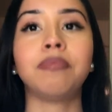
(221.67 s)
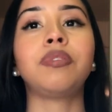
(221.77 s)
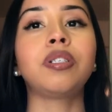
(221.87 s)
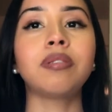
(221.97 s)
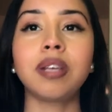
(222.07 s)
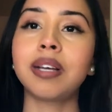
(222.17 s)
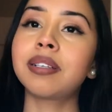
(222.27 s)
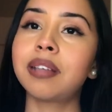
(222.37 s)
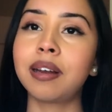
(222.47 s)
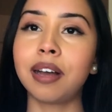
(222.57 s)
Just like I
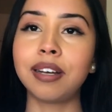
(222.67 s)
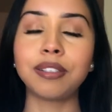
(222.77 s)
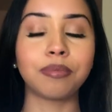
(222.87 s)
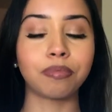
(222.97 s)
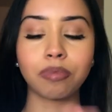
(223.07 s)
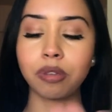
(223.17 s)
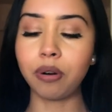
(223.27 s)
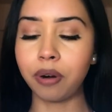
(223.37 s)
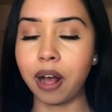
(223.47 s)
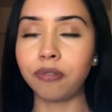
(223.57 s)
said, guys, you
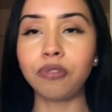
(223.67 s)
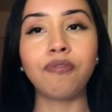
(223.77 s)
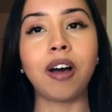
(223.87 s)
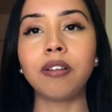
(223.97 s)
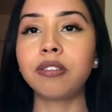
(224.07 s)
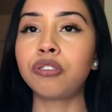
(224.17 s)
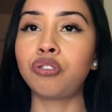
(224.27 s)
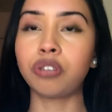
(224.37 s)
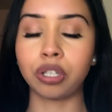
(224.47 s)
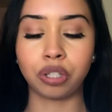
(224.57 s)
don't have to follow the
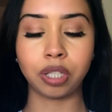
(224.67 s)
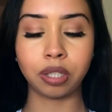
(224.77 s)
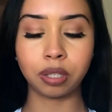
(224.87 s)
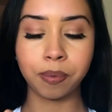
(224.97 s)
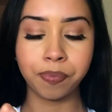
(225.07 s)
instructions